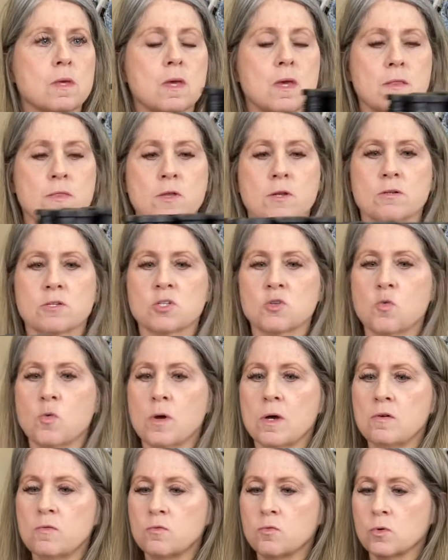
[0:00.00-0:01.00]
There's
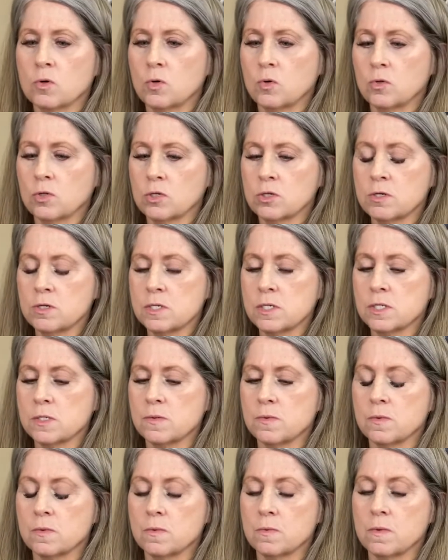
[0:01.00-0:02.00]
12 rollers.
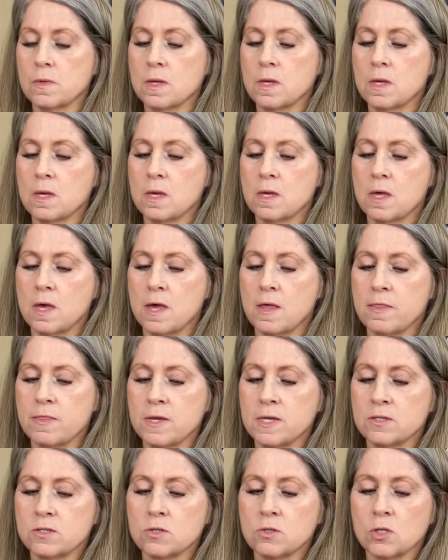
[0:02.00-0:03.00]

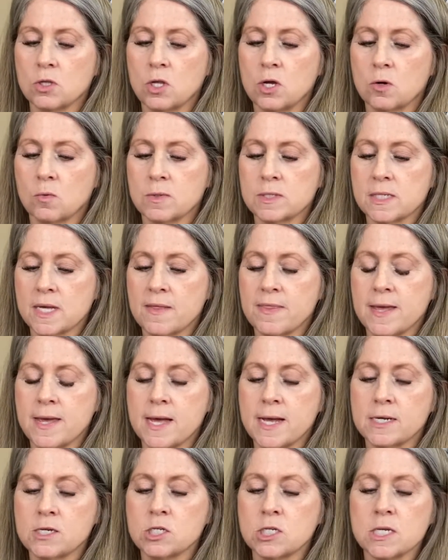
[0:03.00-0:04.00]
These are the long ones, and
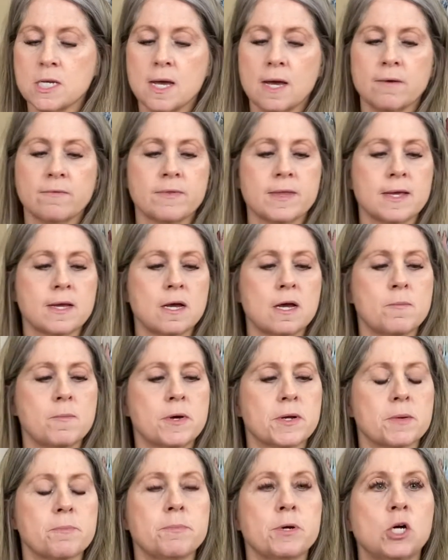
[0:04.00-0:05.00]
they come on
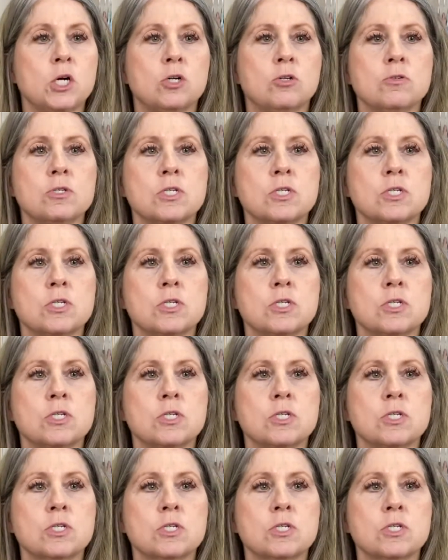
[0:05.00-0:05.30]
a post,